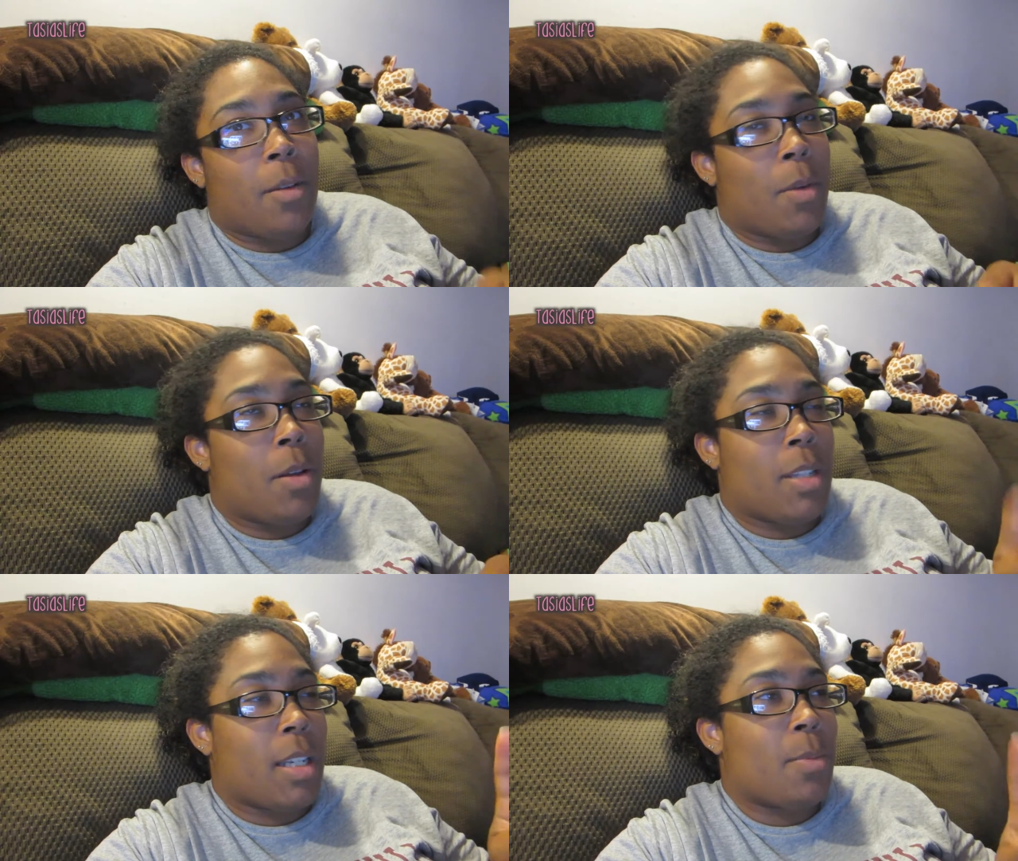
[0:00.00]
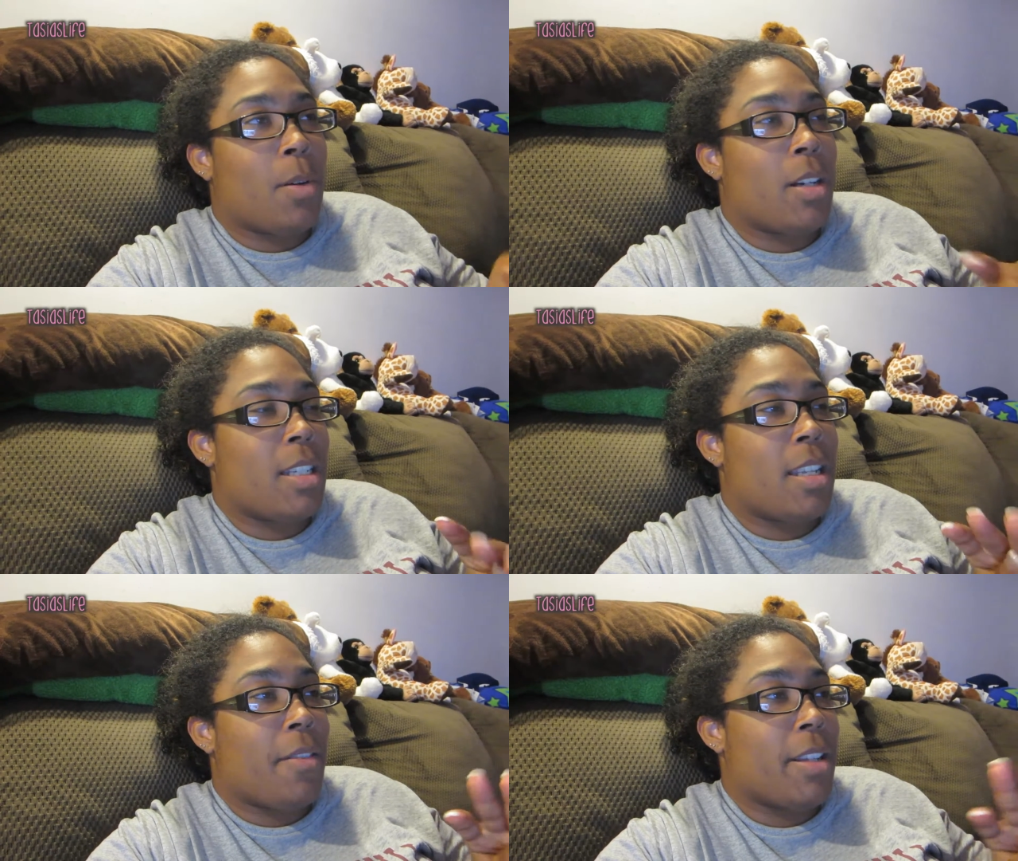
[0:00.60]
And while I was
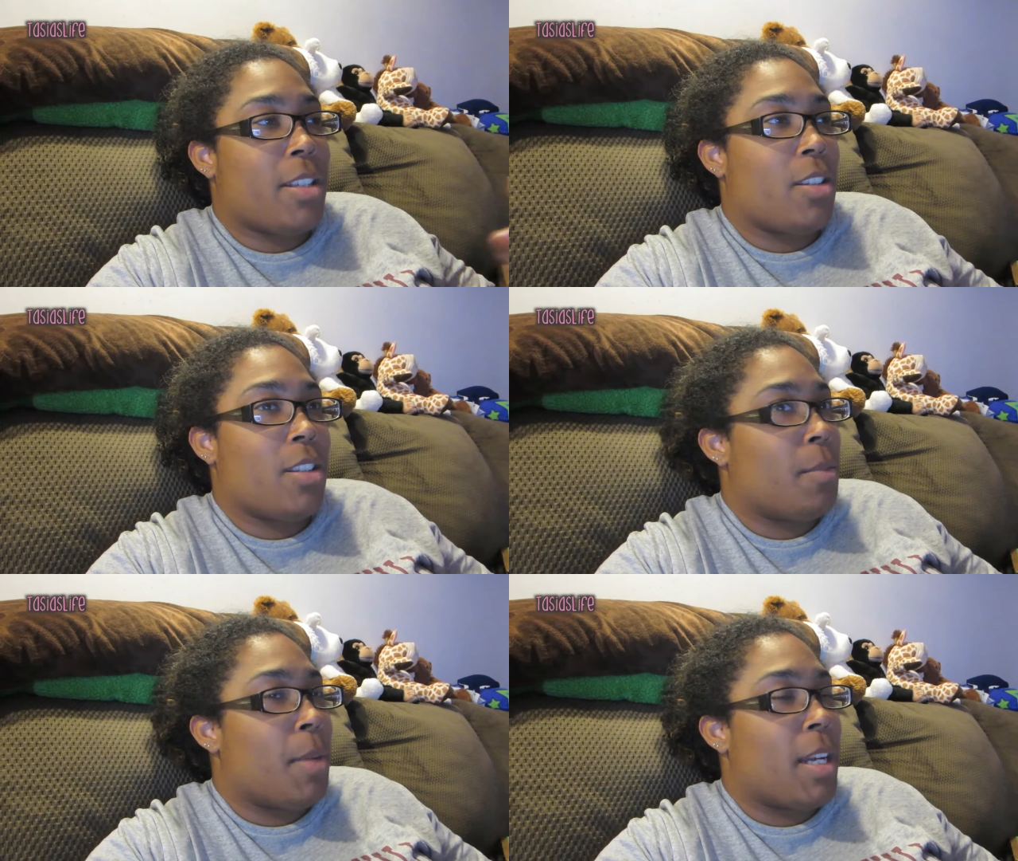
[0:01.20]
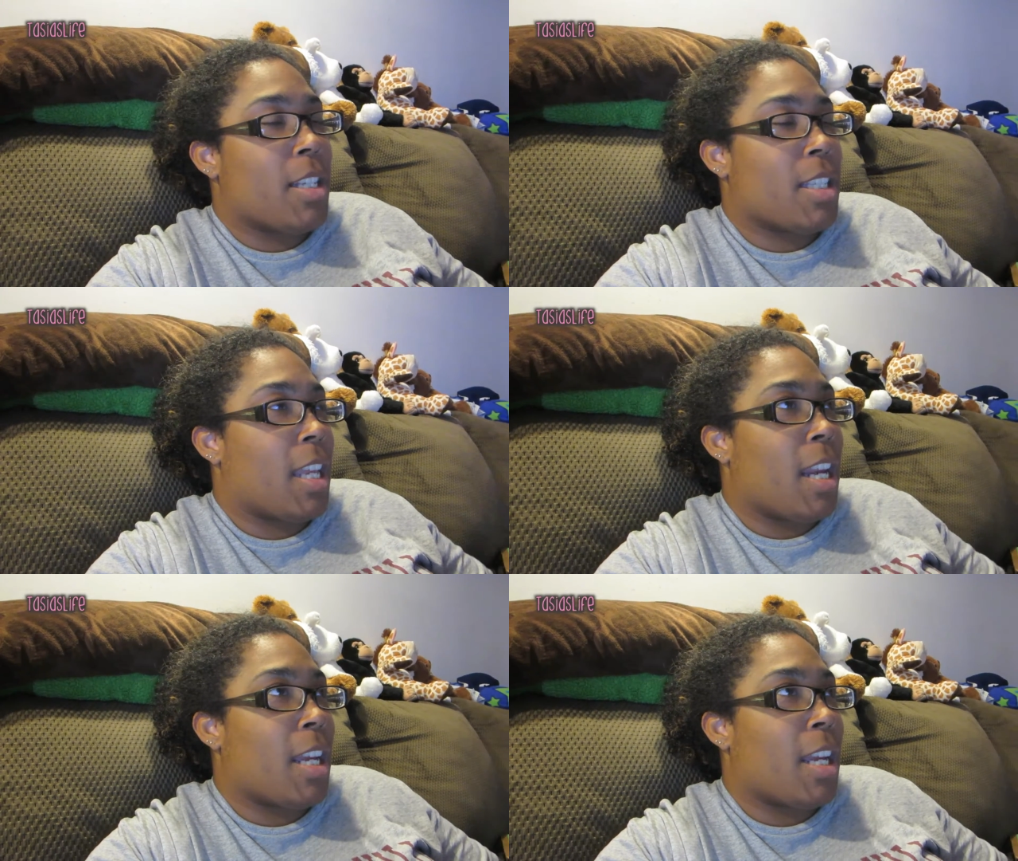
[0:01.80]
exporting stuff, I did my nails again.